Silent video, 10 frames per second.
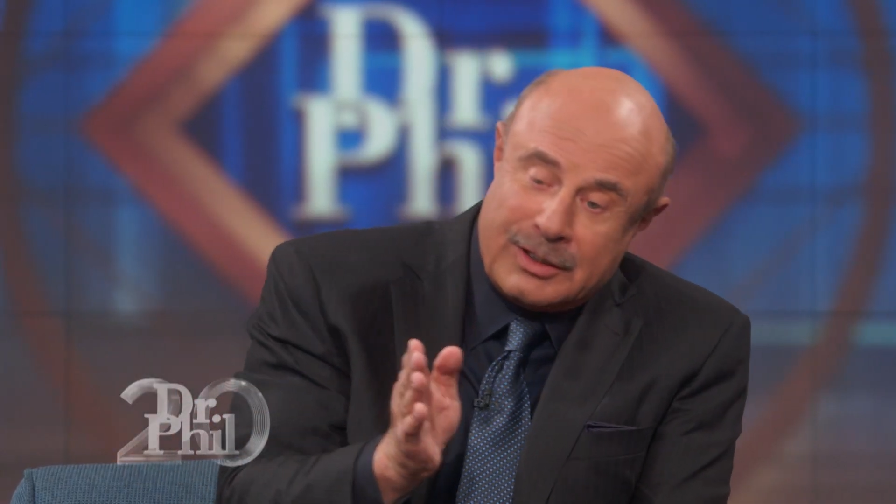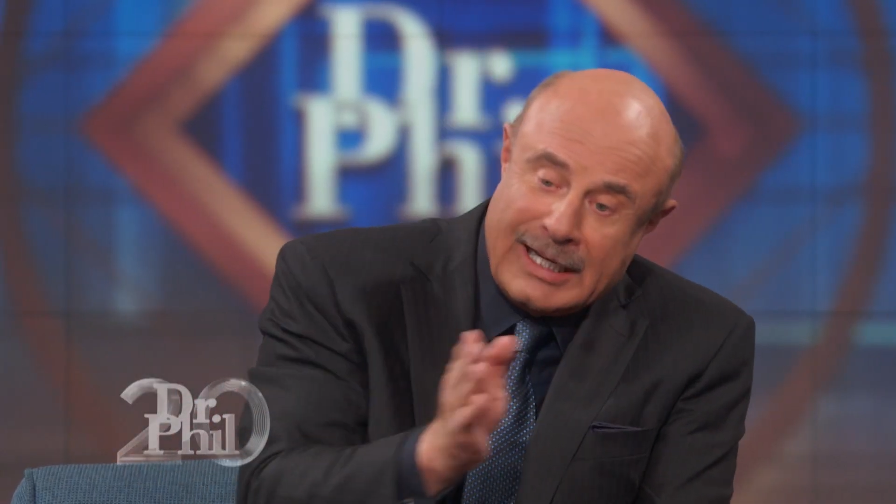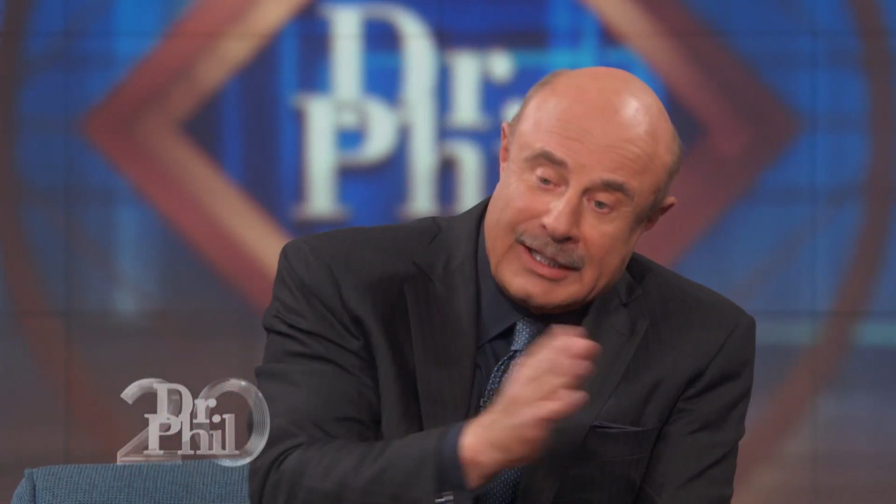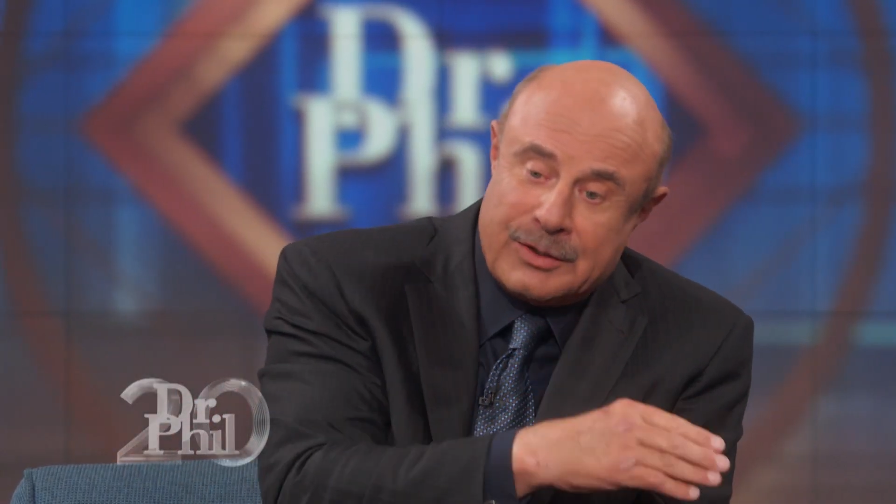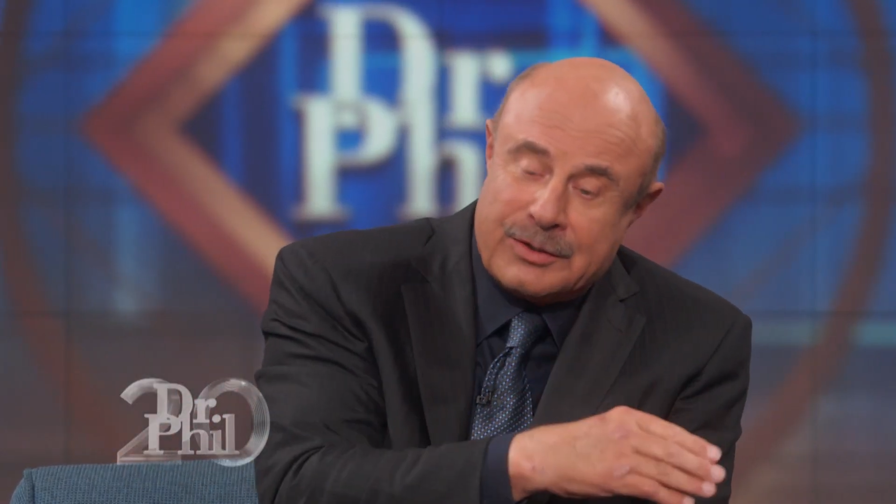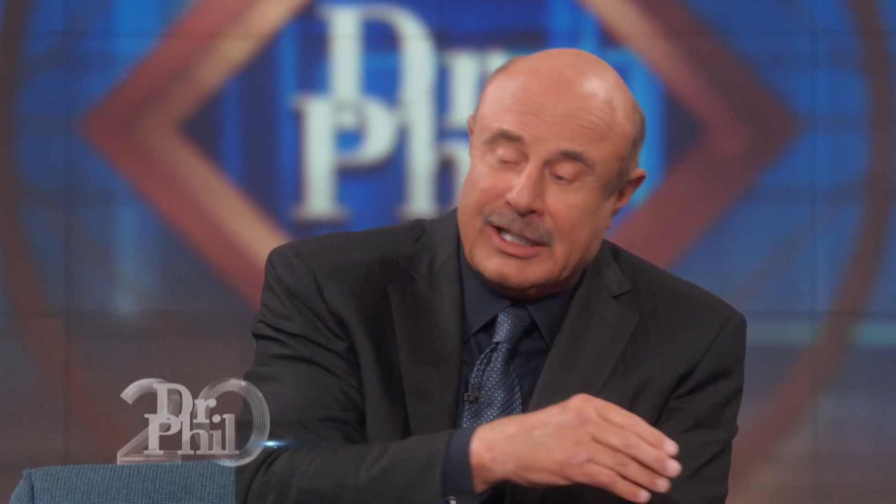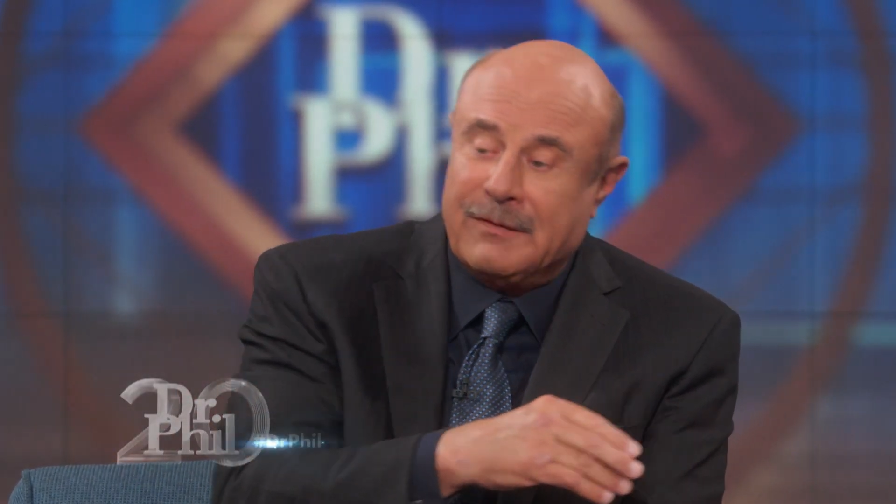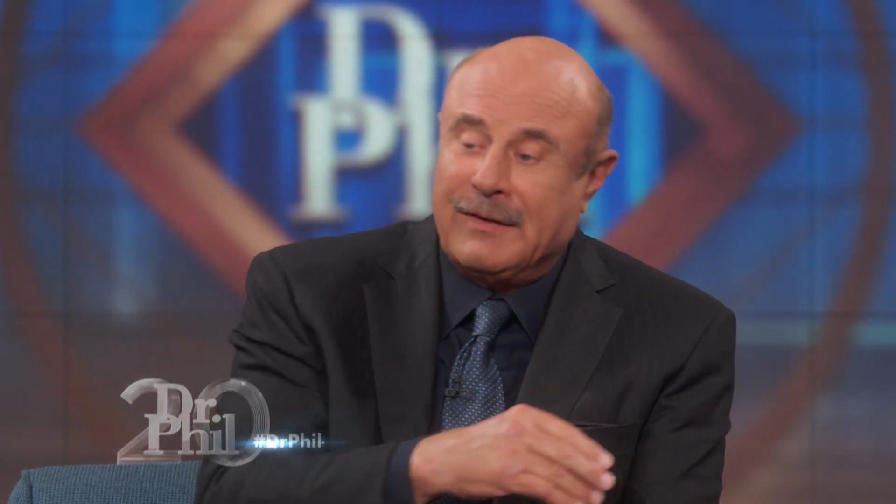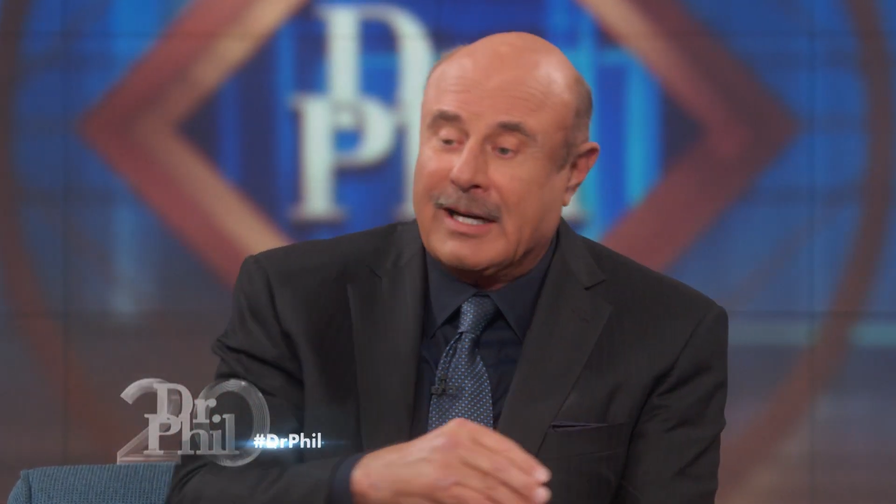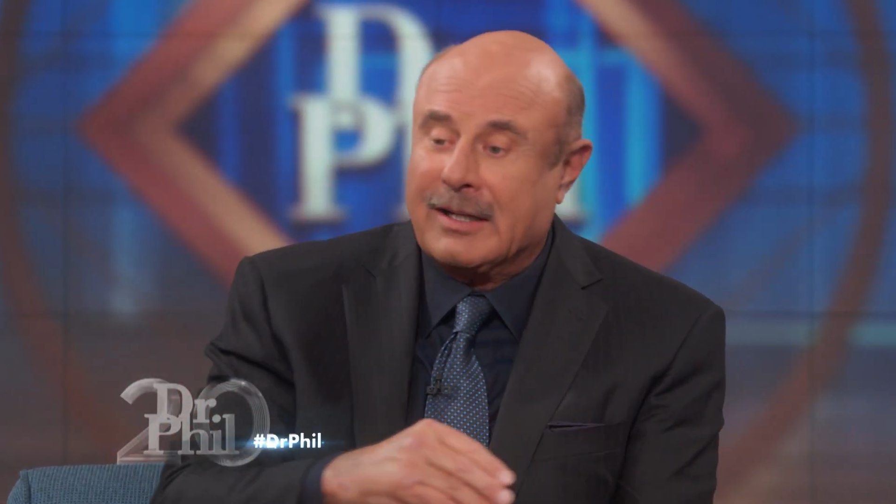take
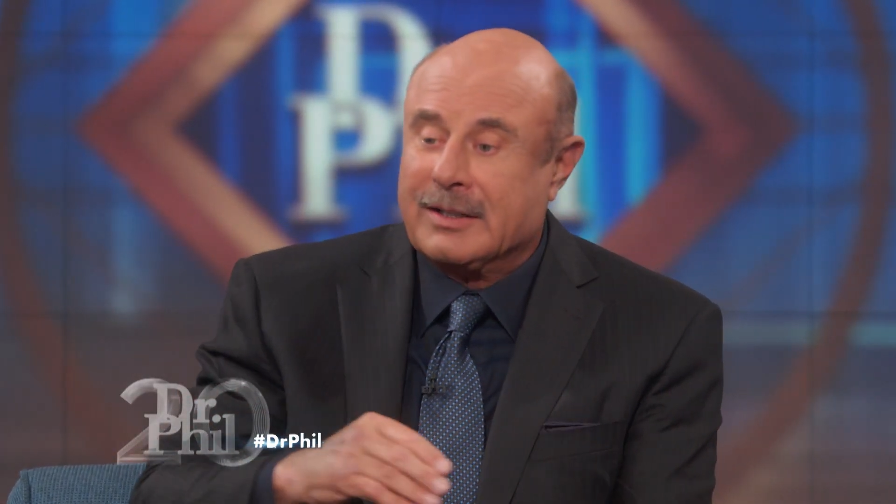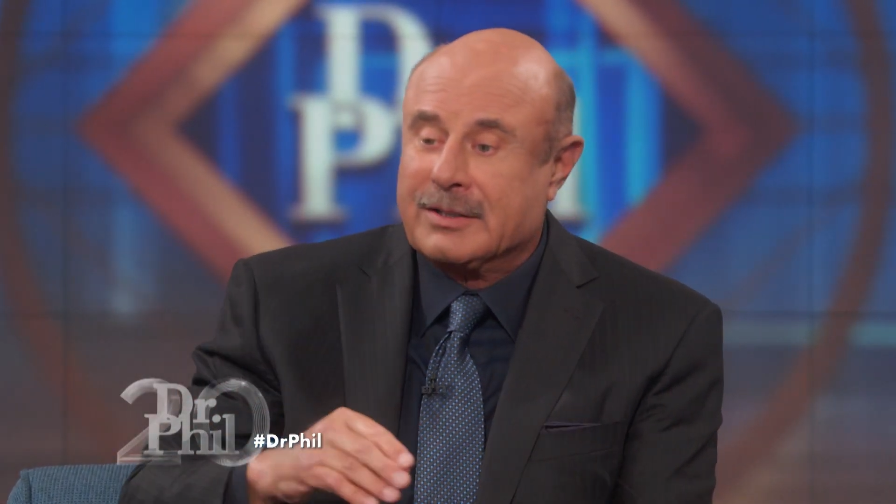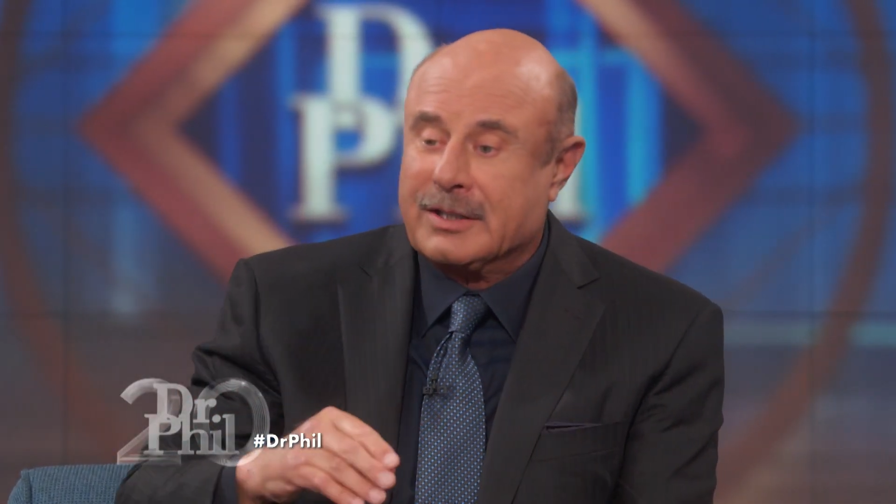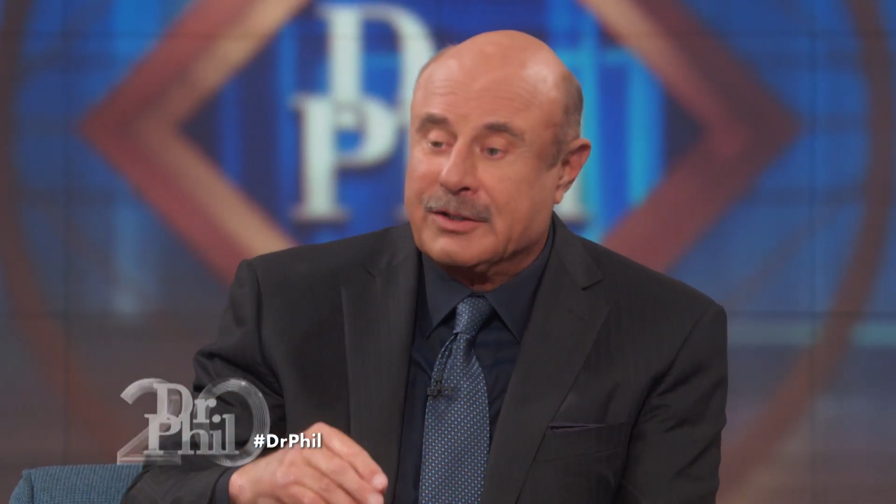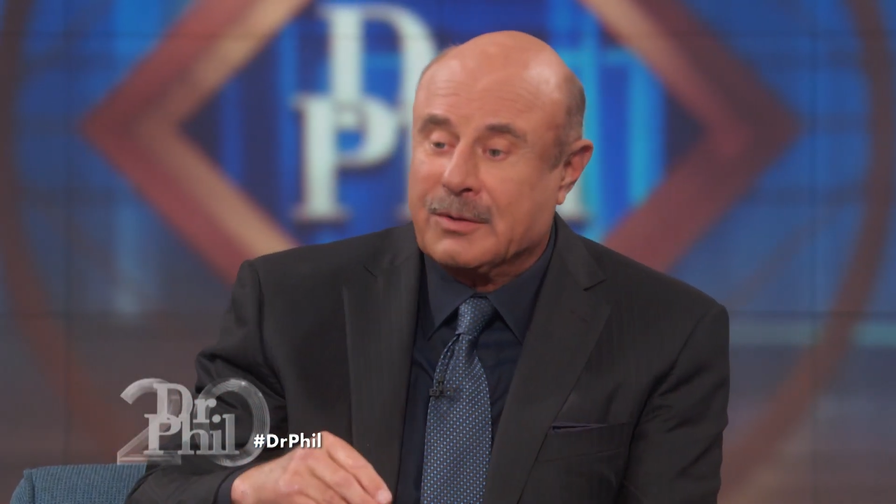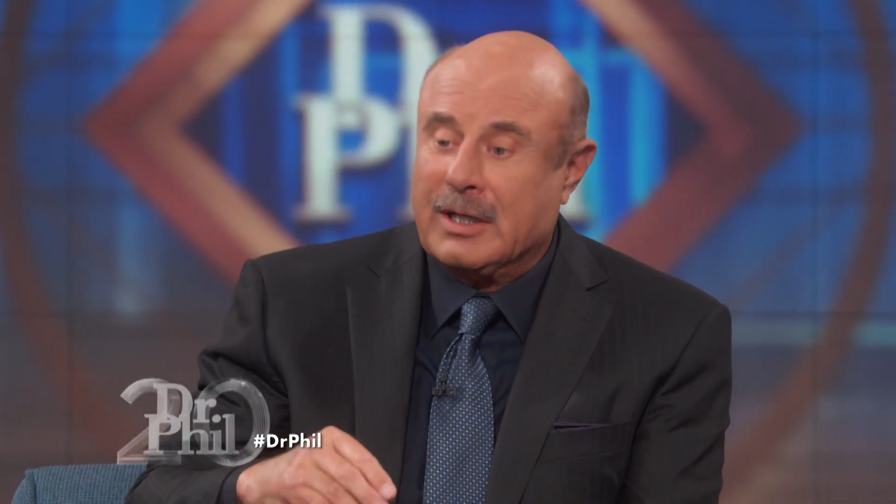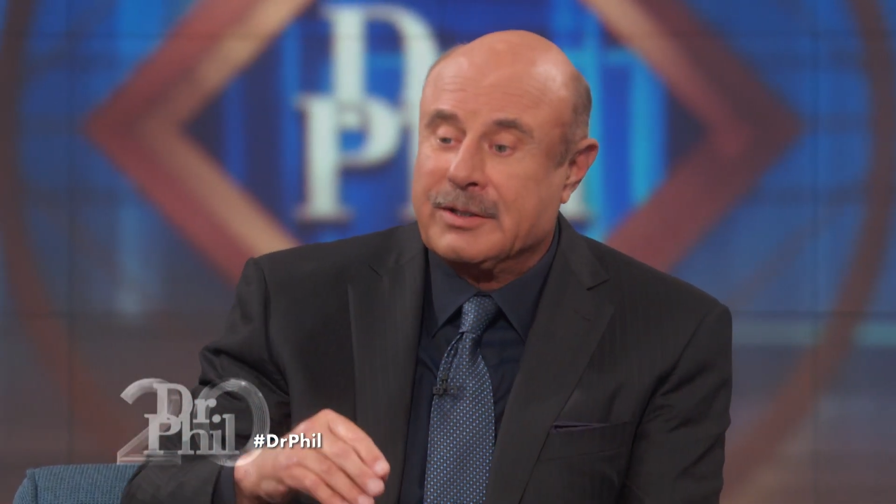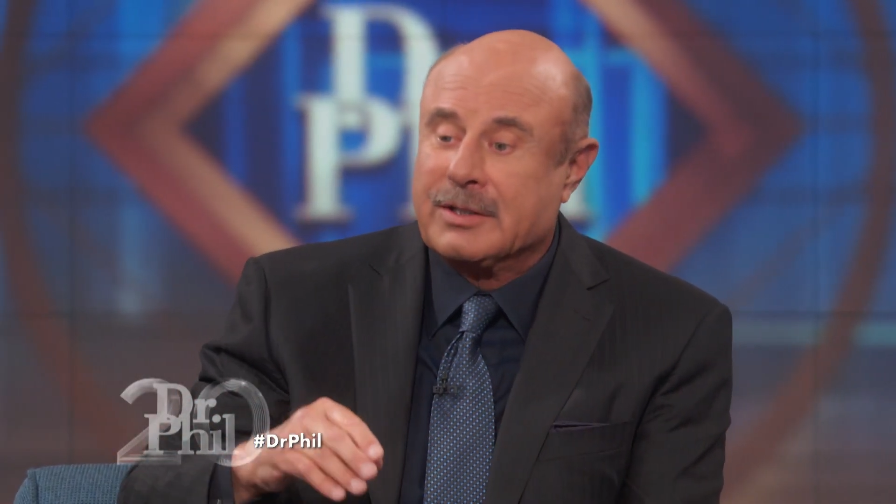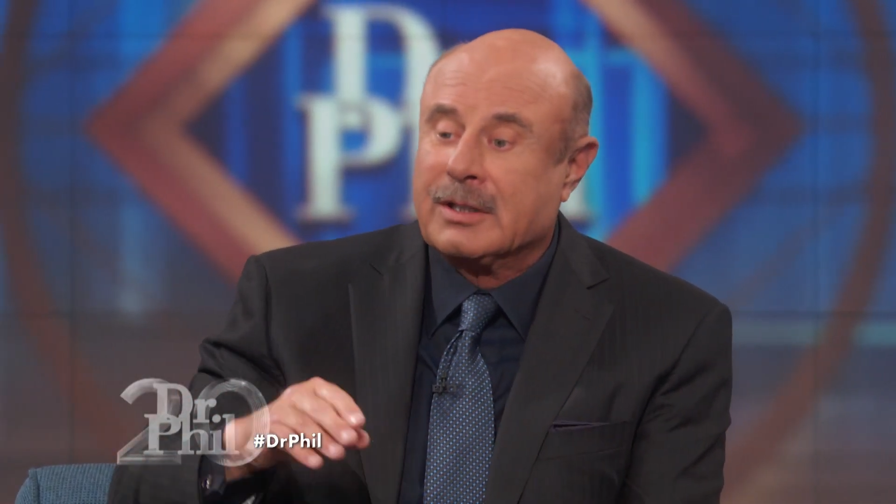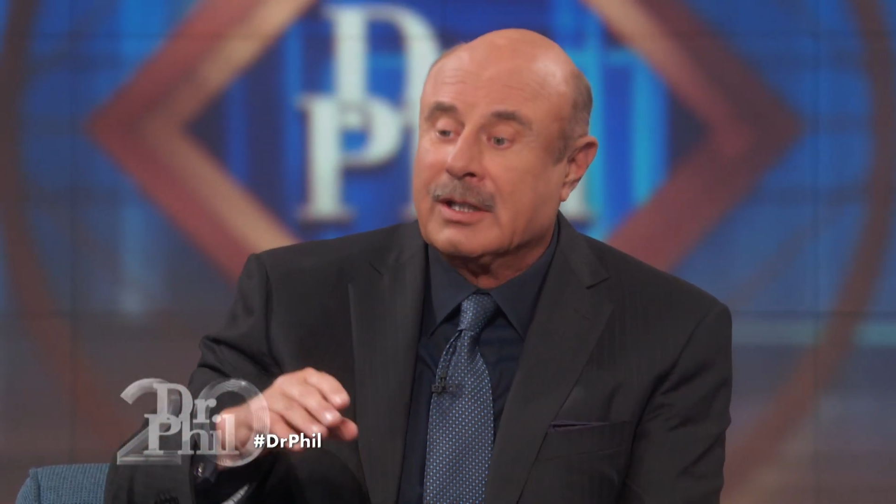yourself out of this
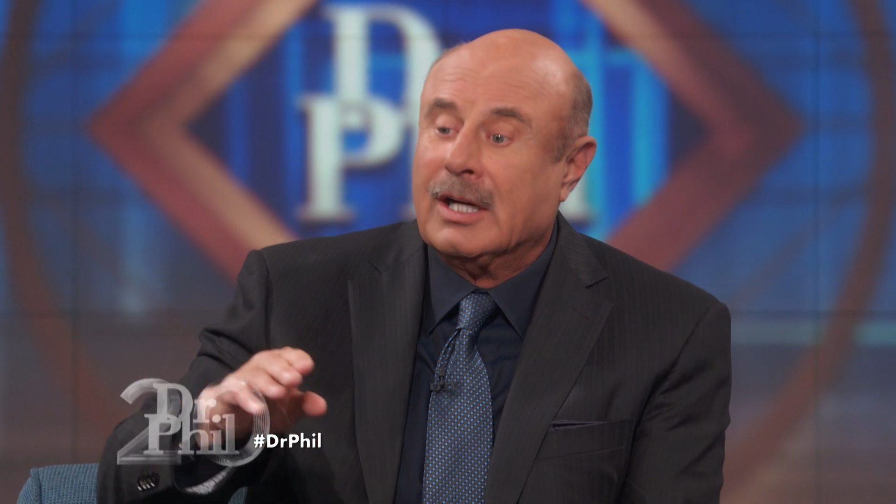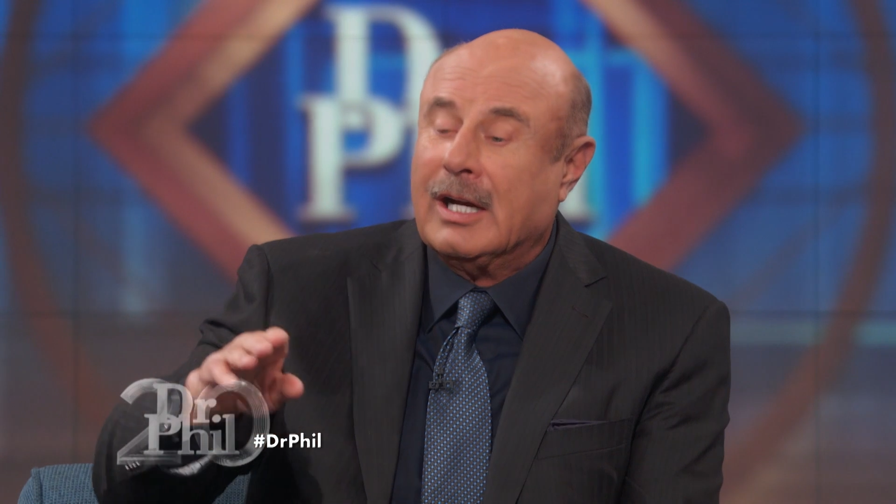situation,